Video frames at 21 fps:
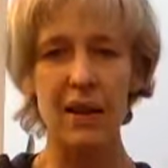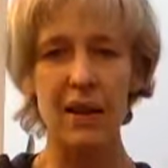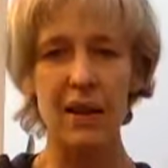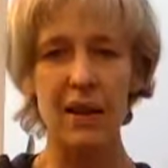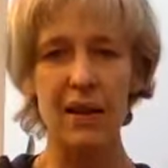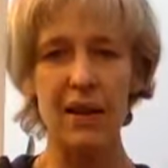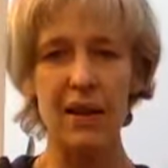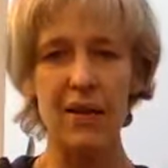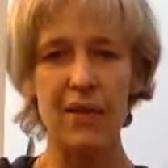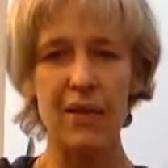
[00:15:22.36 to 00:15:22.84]

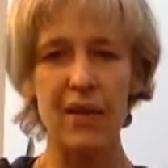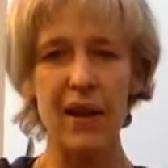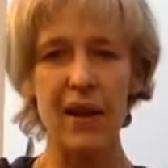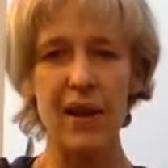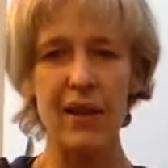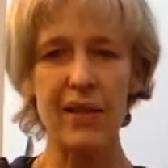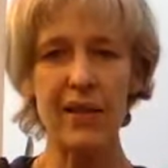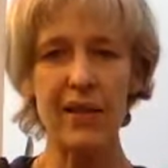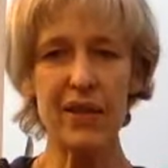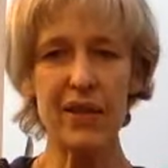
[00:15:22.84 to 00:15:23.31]
And then
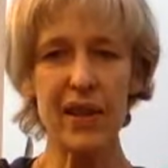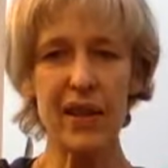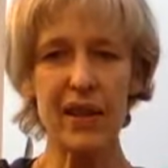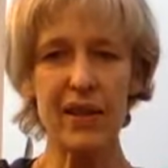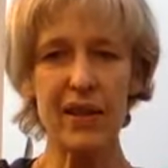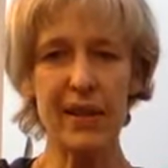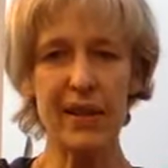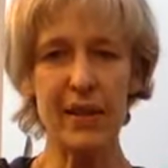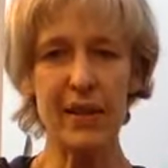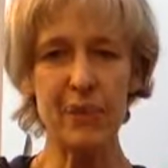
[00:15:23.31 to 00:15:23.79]
very
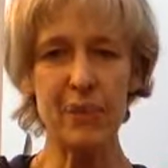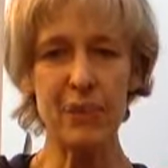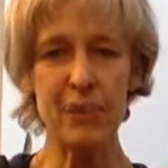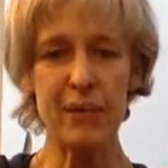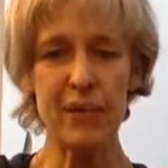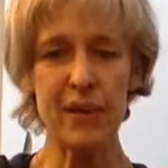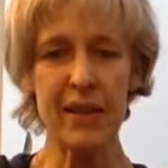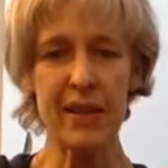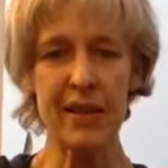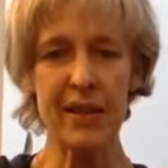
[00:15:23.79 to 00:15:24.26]
gently
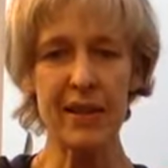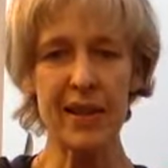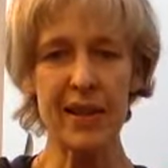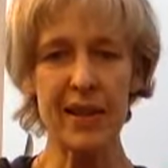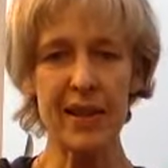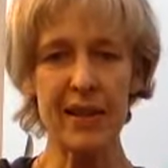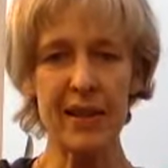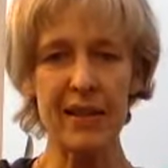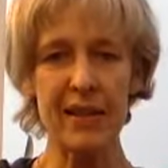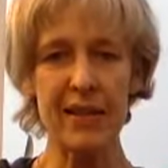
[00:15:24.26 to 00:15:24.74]

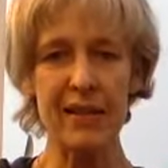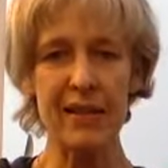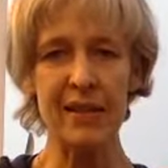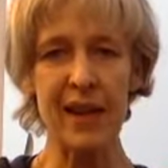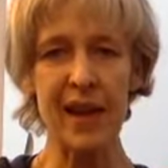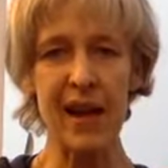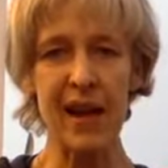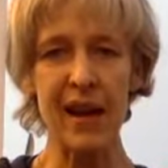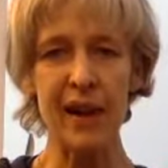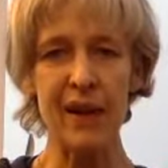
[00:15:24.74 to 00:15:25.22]
pressing
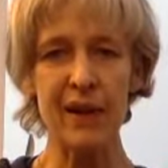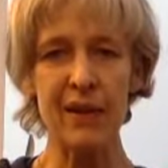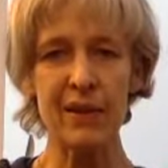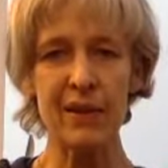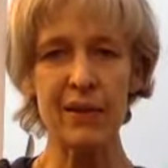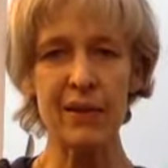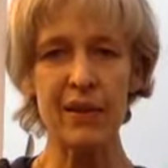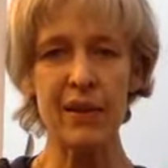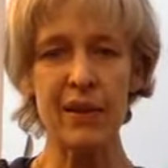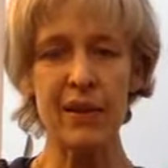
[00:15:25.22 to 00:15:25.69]

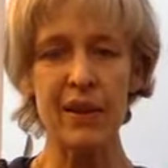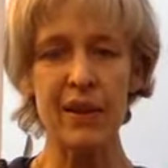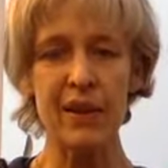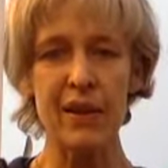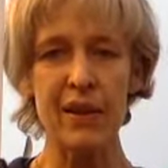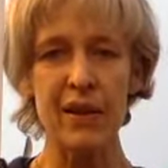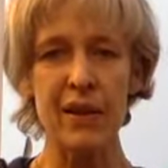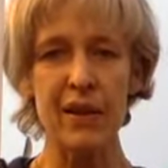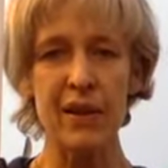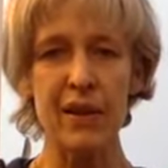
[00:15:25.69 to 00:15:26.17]
down
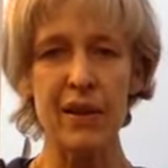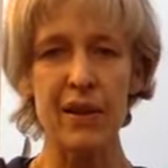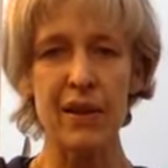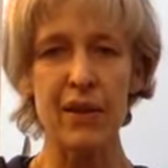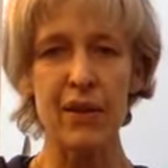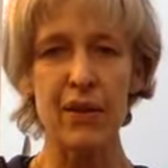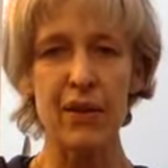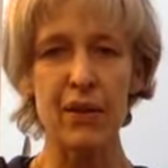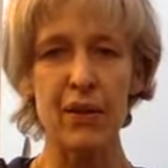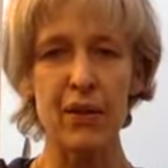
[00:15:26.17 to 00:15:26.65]

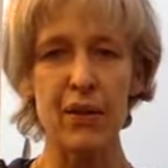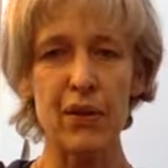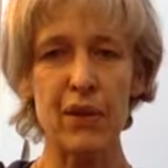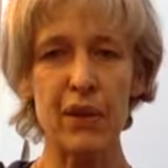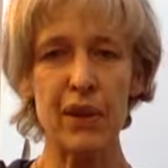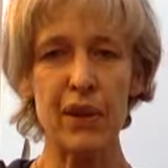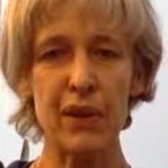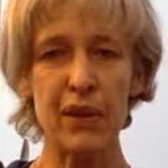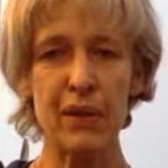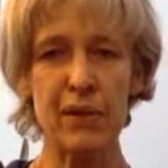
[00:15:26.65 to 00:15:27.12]

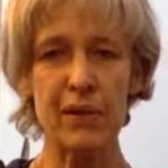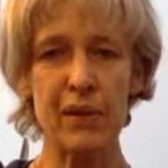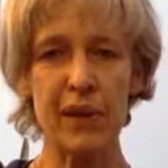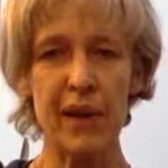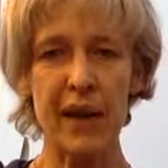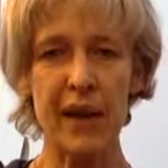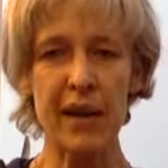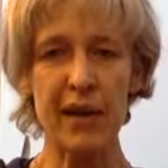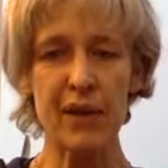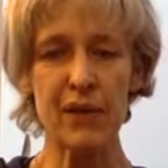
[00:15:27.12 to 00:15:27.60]
through your
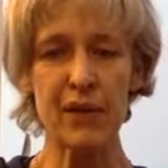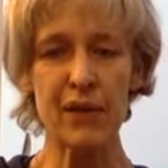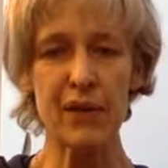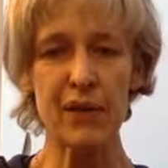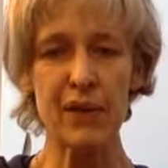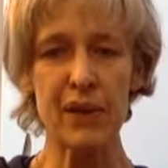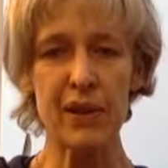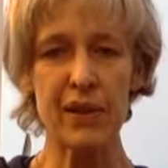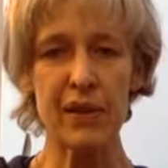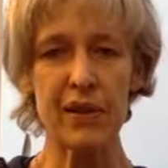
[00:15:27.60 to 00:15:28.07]
right
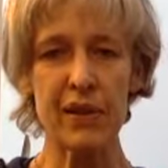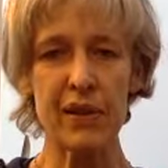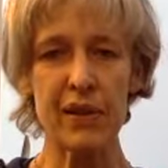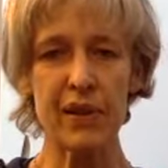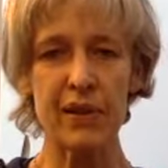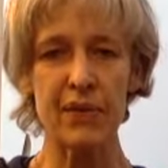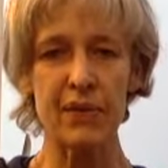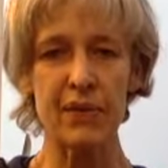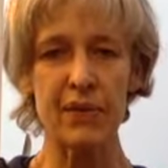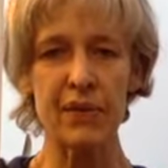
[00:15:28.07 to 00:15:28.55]
foot,
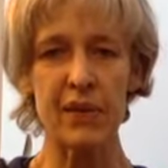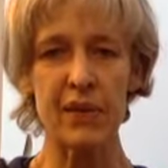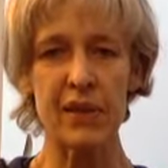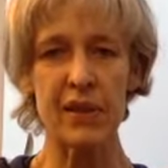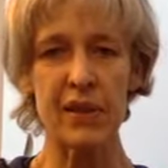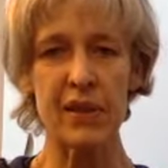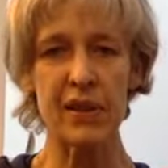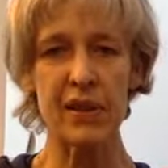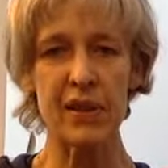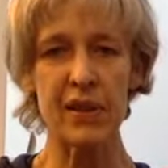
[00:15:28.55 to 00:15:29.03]

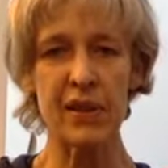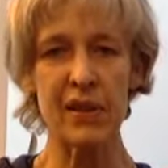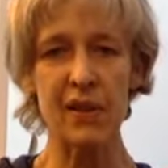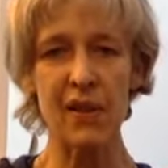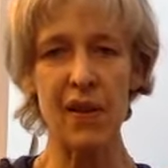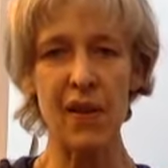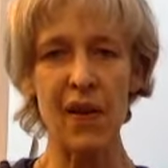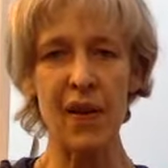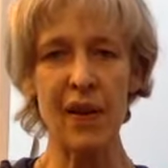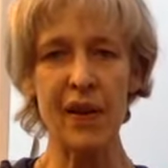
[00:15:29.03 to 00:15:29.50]
just a
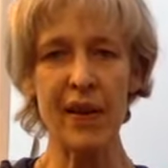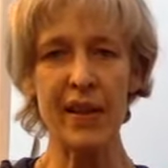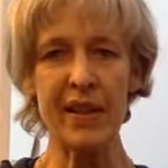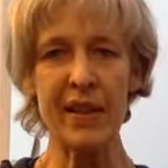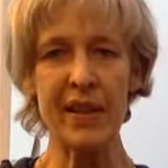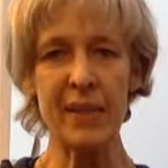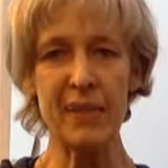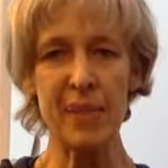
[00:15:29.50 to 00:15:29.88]
tiny